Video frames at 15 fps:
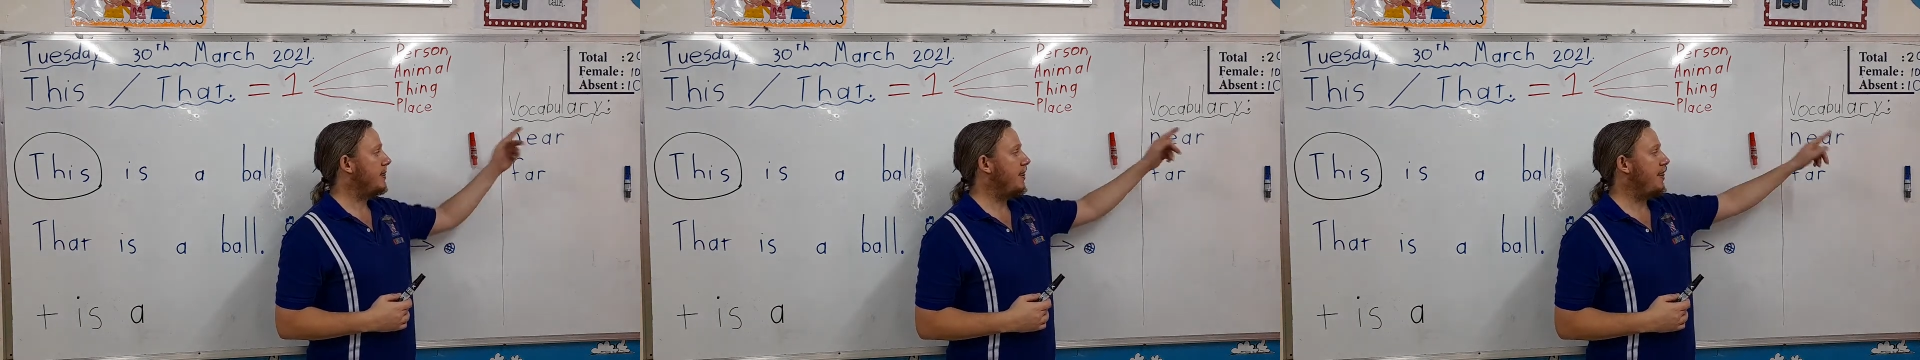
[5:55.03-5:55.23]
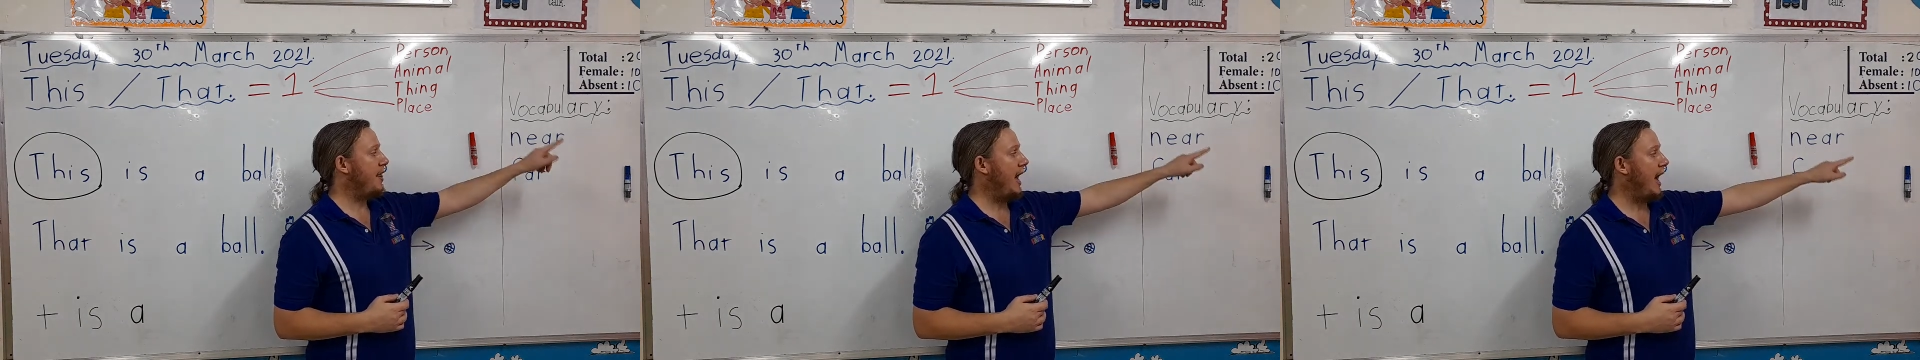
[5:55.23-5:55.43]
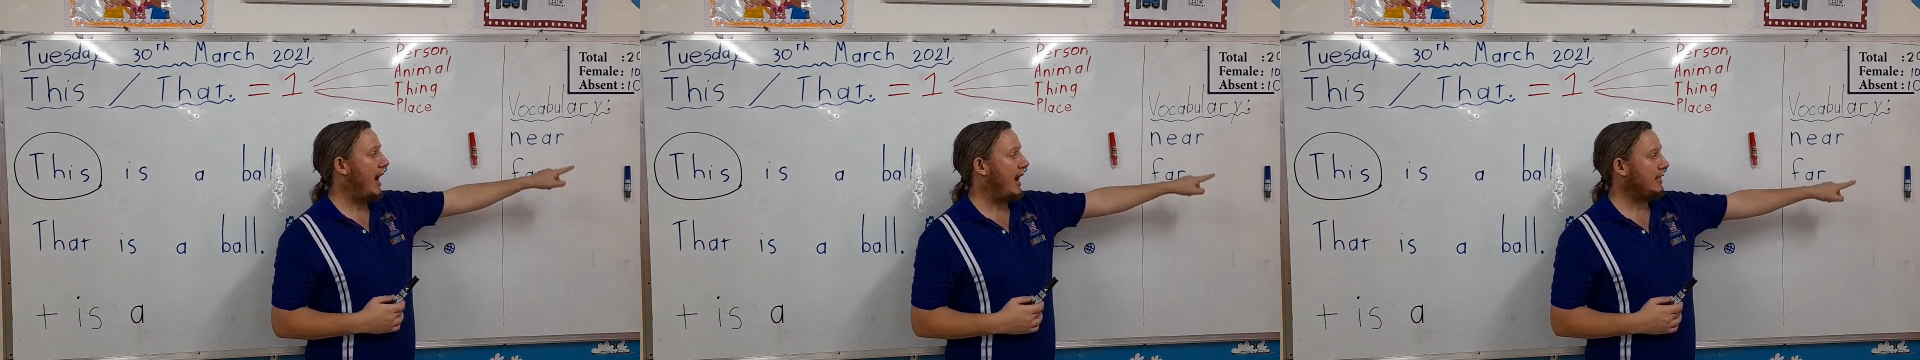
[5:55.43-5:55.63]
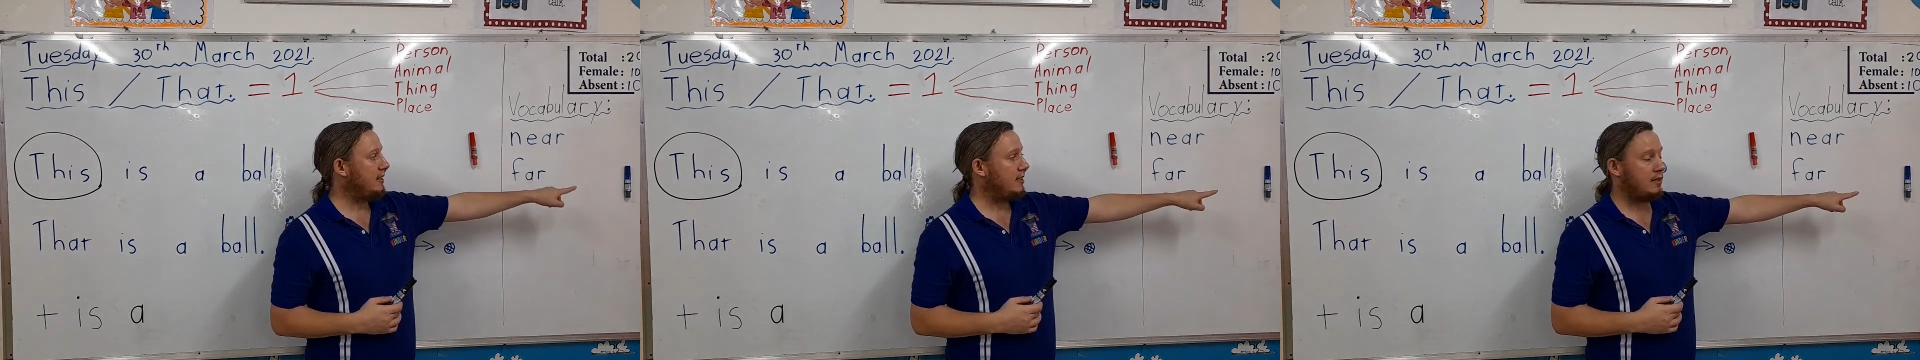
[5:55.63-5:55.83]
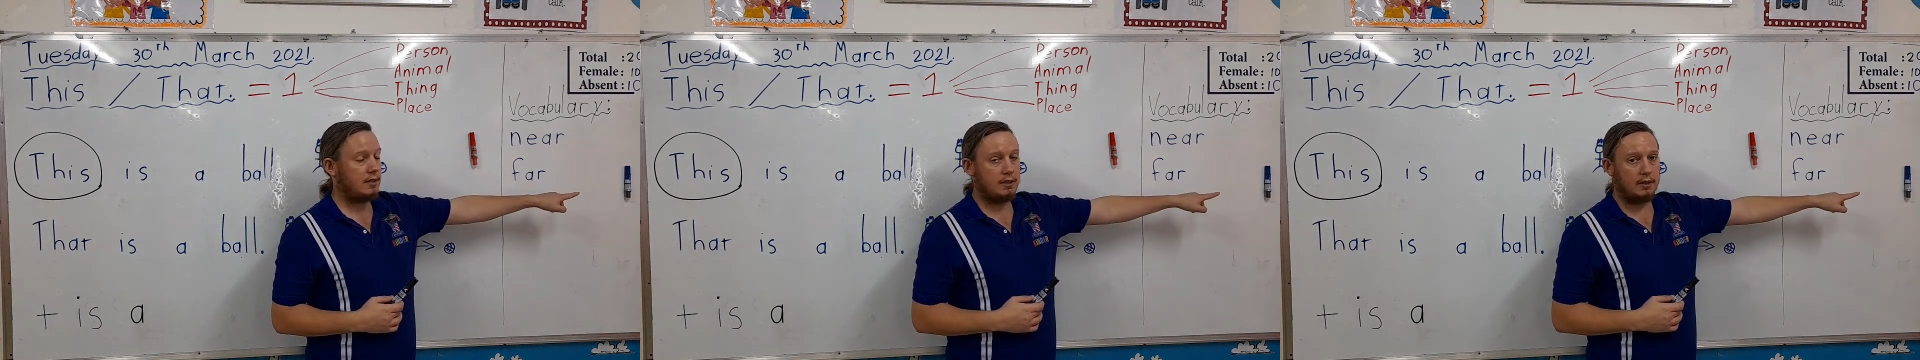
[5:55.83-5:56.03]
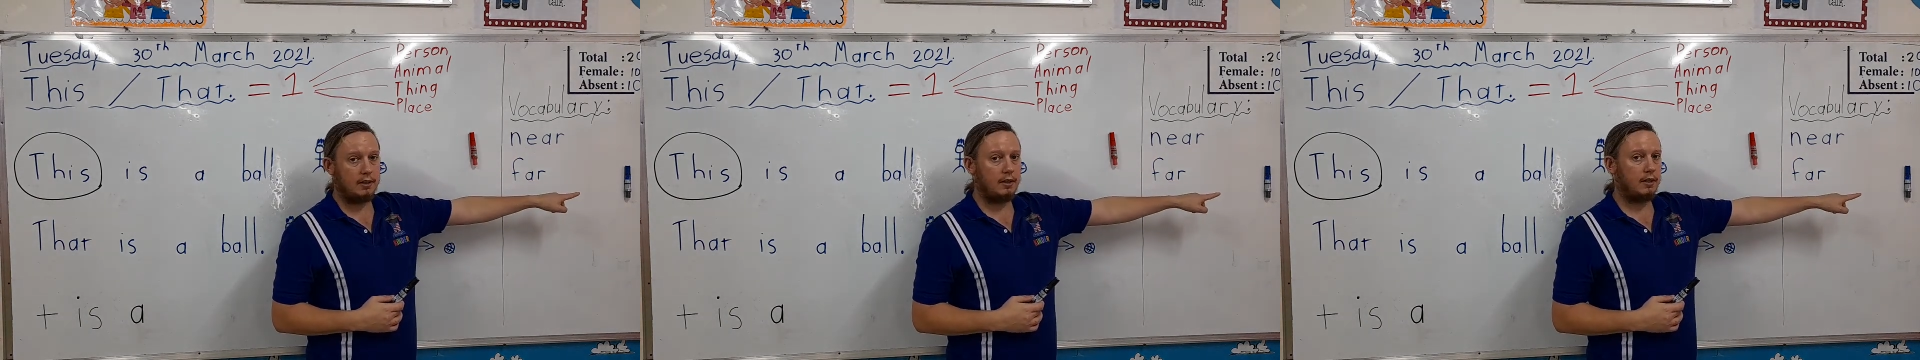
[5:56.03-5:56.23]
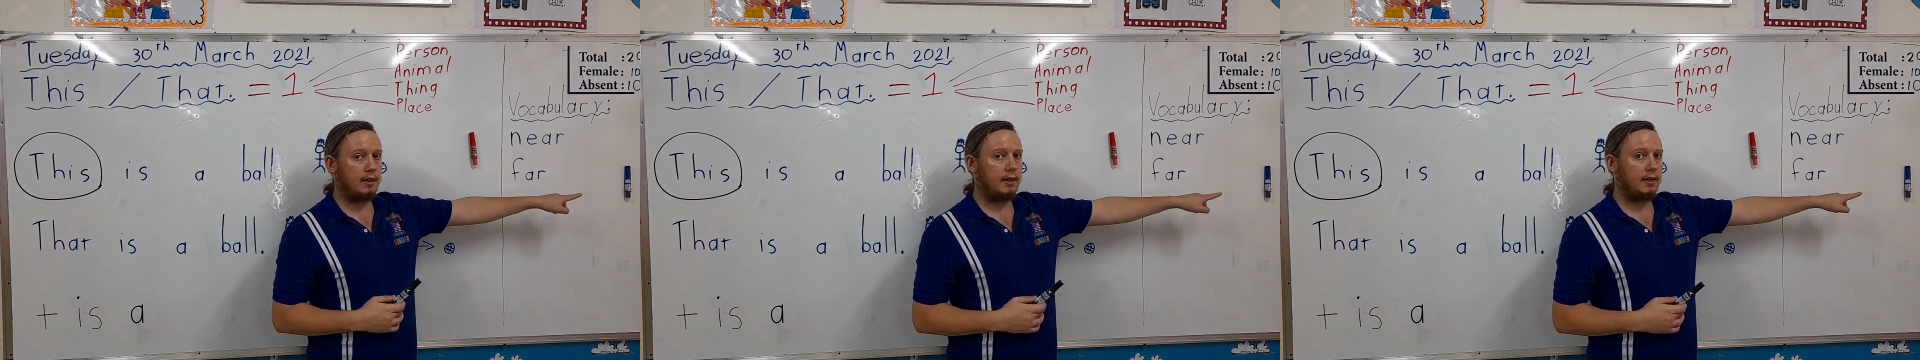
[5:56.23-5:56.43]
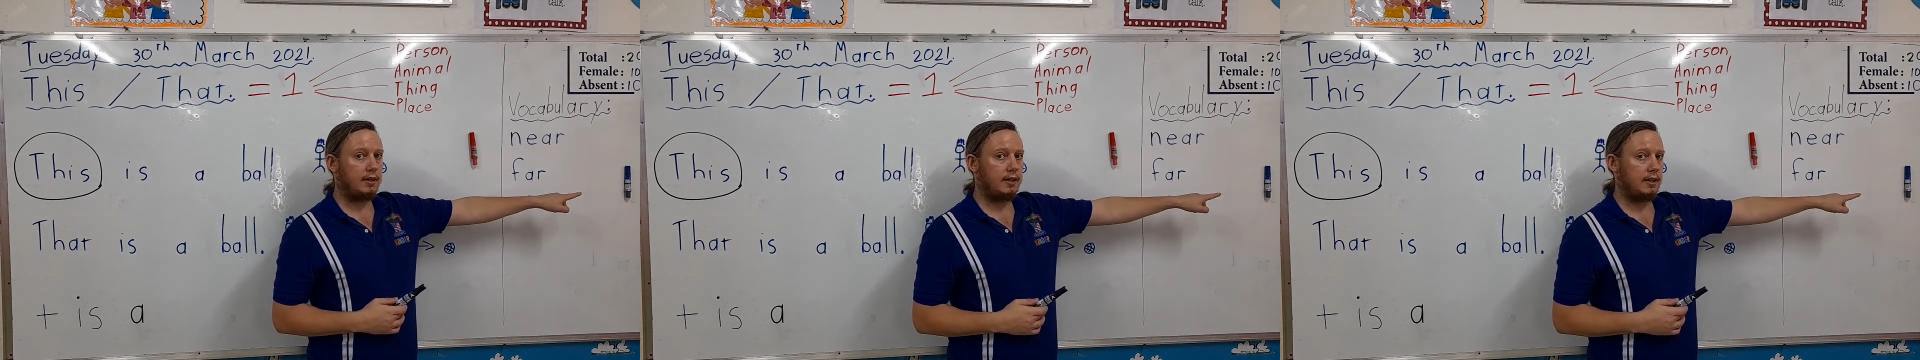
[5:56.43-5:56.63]
That
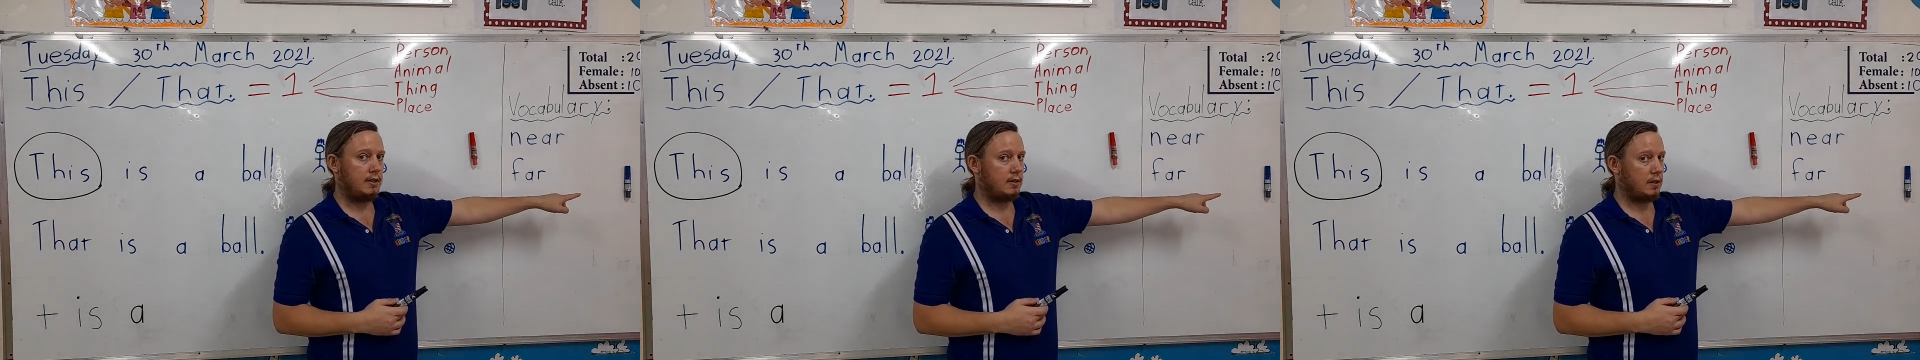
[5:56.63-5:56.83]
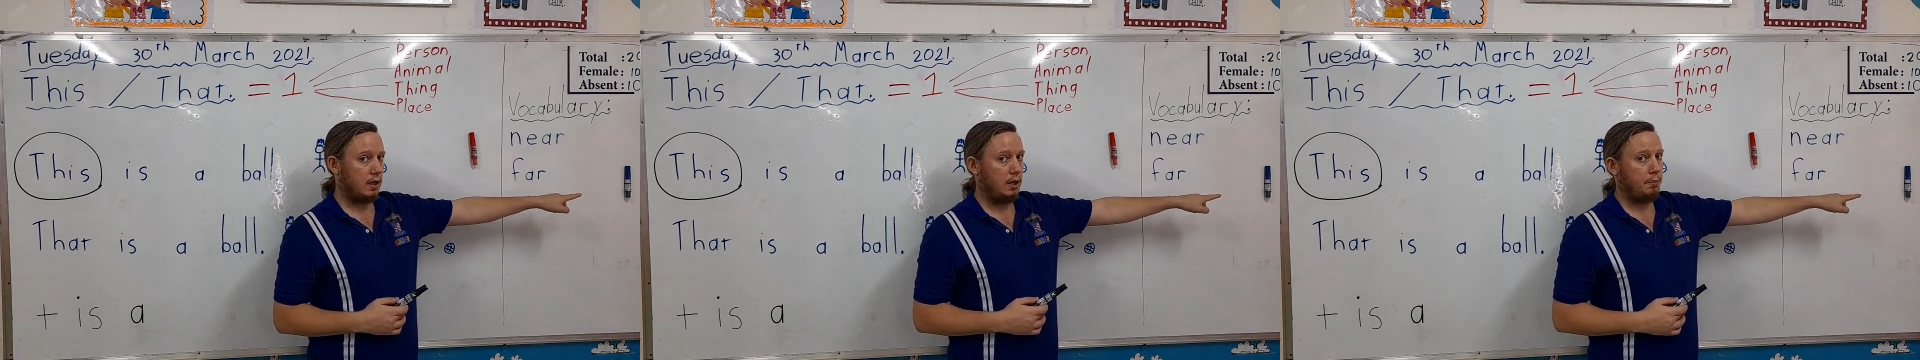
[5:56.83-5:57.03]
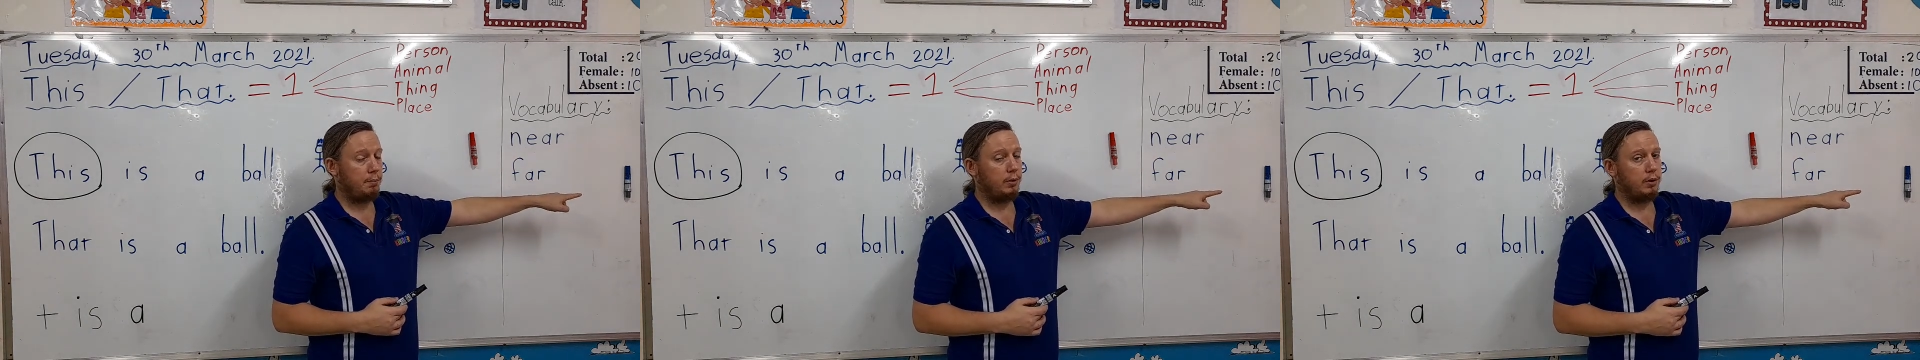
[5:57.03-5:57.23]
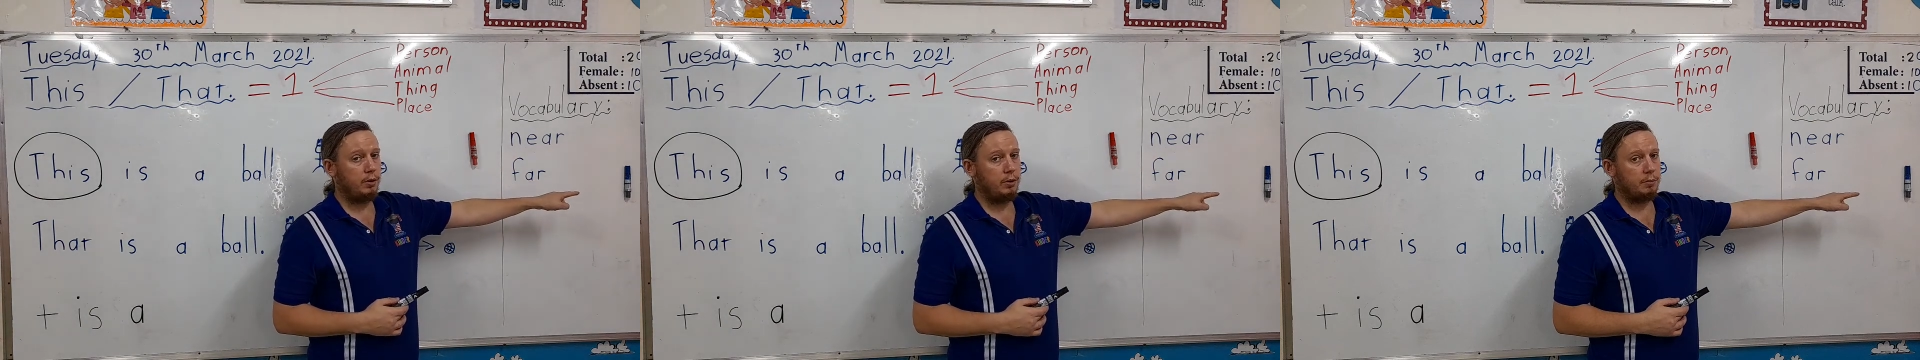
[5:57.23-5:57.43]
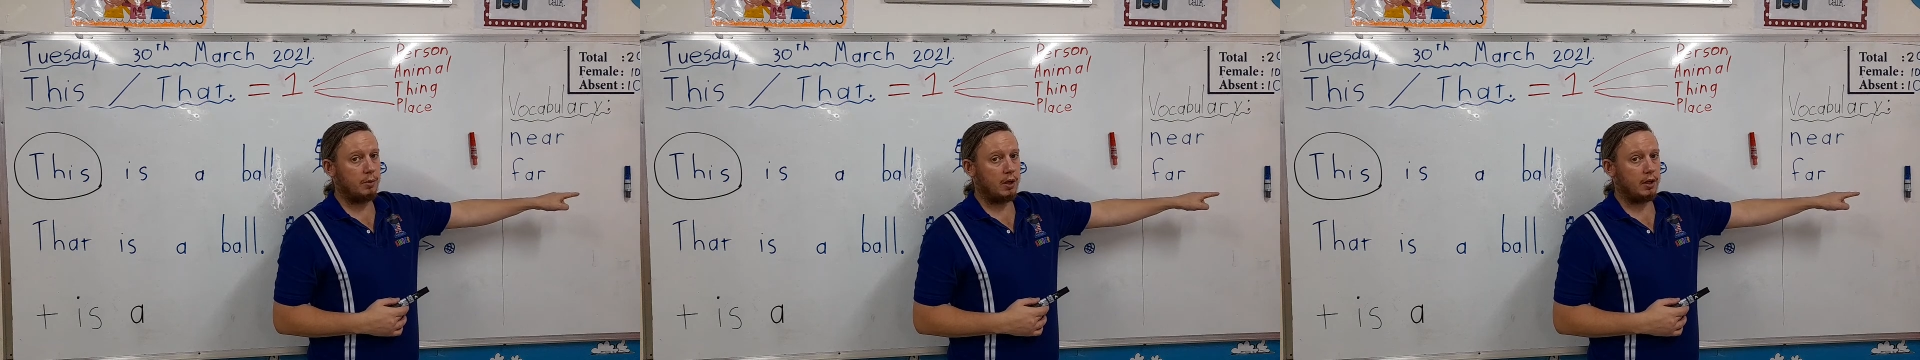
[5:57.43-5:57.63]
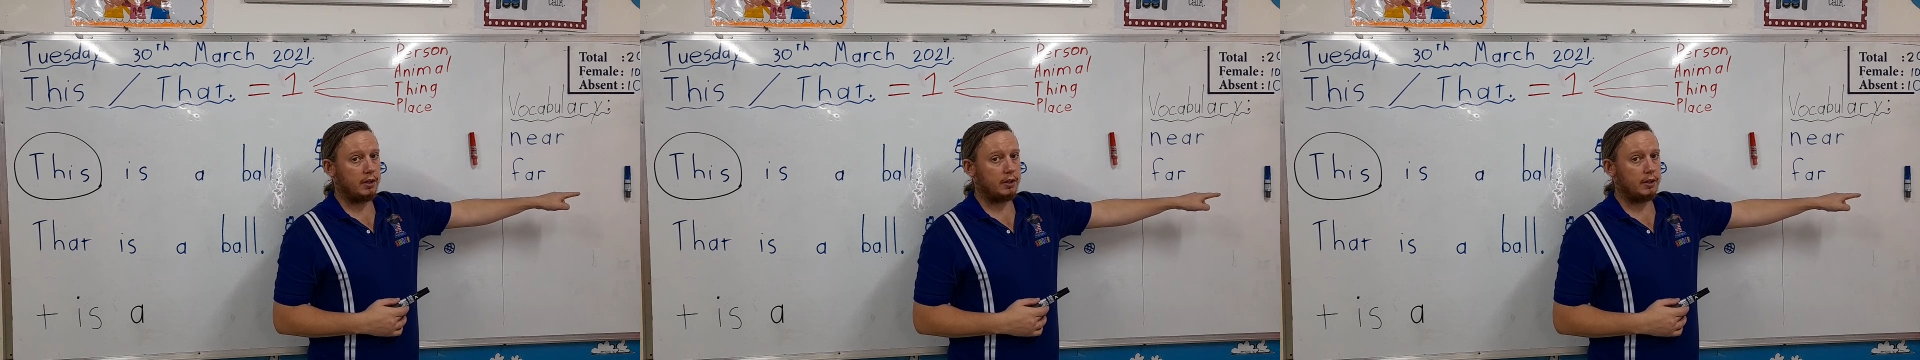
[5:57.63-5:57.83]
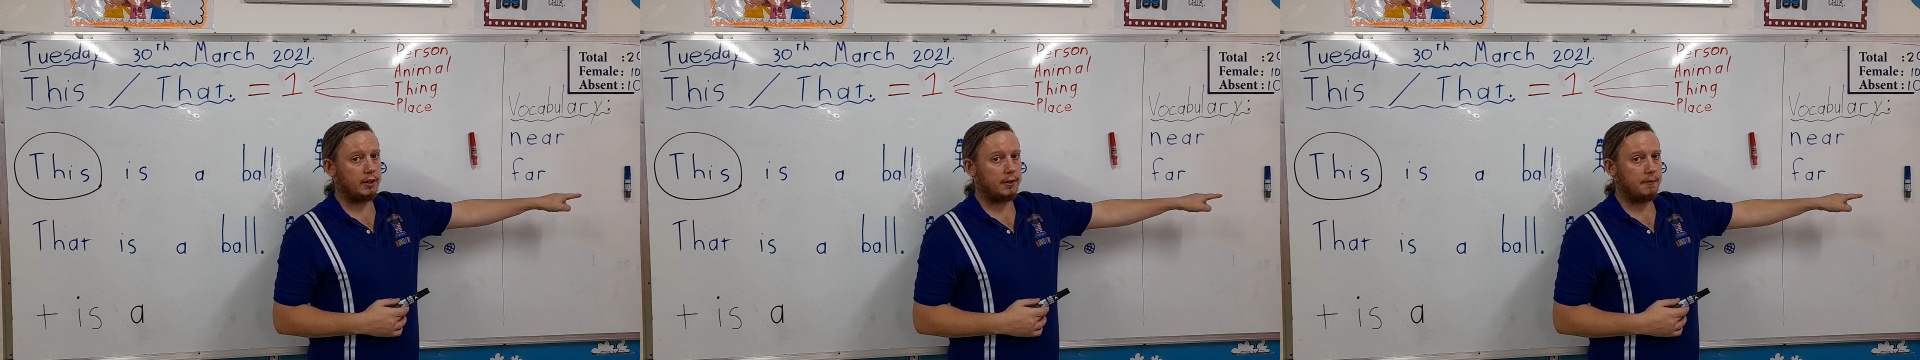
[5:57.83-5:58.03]
is a blue marker.